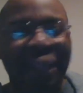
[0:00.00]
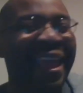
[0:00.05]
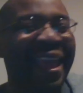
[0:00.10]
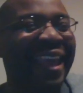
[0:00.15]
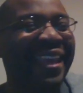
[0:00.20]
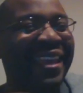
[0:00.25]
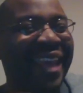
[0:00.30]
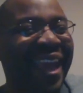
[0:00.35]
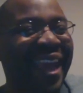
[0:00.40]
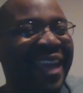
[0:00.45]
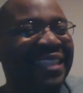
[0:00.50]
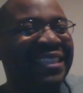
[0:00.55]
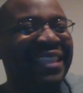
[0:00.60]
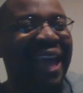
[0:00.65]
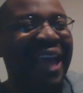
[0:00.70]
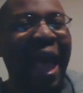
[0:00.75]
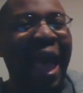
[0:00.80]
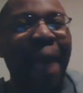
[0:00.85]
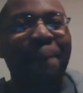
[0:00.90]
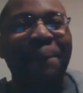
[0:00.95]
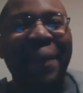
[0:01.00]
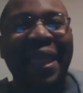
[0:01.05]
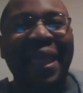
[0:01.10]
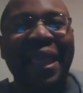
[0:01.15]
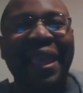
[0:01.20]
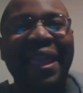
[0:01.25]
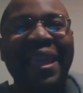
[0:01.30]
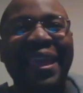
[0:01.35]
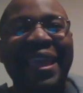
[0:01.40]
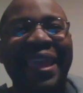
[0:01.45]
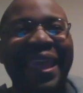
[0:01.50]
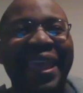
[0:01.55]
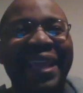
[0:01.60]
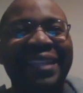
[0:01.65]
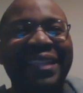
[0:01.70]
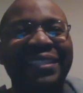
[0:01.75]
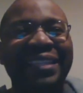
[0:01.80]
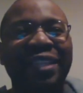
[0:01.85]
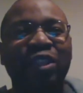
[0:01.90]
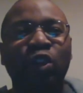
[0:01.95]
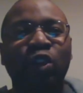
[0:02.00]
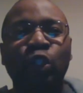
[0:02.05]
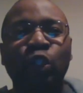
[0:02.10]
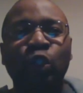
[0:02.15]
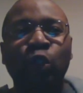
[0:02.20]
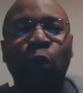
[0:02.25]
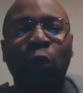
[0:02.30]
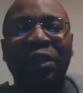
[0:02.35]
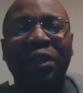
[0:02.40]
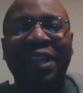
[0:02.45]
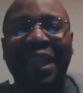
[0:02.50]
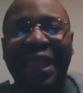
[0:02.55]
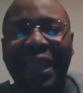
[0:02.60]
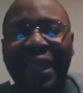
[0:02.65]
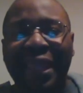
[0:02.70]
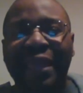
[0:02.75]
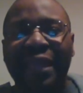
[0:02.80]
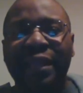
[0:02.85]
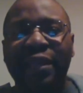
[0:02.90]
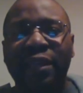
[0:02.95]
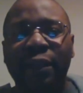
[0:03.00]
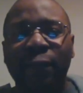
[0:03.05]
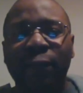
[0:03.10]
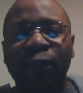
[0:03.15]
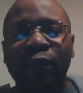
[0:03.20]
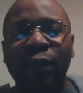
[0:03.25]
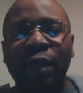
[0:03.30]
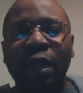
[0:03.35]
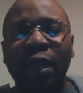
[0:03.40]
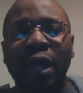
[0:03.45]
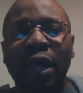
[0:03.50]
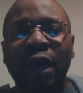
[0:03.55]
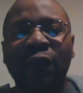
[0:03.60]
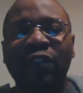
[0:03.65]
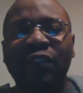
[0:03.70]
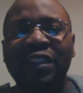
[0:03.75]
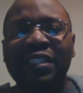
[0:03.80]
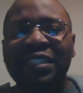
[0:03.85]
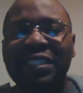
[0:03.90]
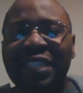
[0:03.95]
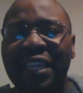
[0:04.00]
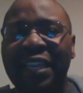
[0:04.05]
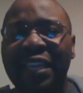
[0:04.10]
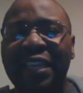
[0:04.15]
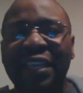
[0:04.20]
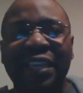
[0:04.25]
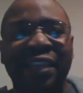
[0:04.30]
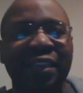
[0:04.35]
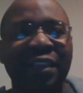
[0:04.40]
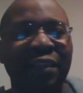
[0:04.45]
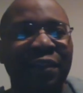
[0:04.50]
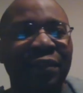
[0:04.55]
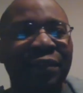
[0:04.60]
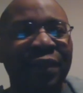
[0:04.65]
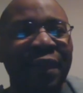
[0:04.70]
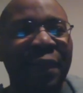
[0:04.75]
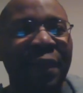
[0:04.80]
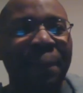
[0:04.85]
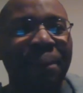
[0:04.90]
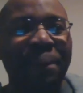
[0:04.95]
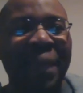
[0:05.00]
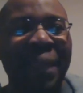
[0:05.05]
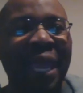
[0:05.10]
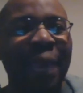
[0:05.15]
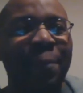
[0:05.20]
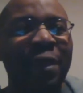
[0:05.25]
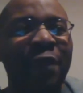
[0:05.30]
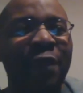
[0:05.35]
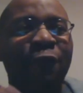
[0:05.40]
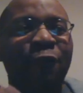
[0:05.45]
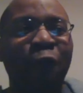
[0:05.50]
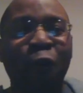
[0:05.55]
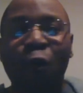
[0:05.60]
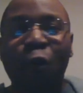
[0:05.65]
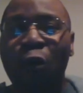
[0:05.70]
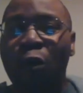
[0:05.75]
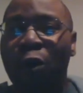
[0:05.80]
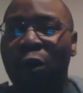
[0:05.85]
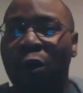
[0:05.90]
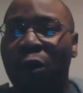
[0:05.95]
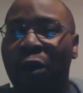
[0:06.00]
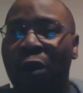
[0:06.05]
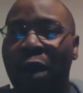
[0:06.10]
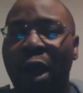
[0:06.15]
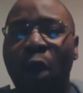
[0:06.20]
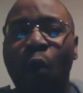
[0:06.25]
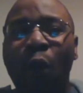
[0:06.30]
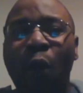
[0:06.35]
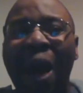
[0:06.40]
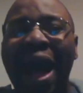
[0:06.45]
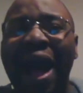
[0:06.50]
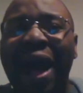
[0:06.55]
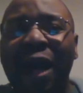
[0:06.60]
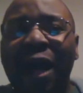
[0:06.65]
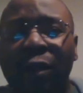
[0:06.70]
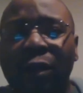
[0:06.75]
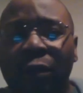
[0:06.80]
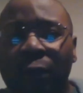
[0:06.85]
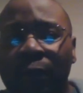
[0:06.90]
Yes, I may get the short end of the stick maybe for a while.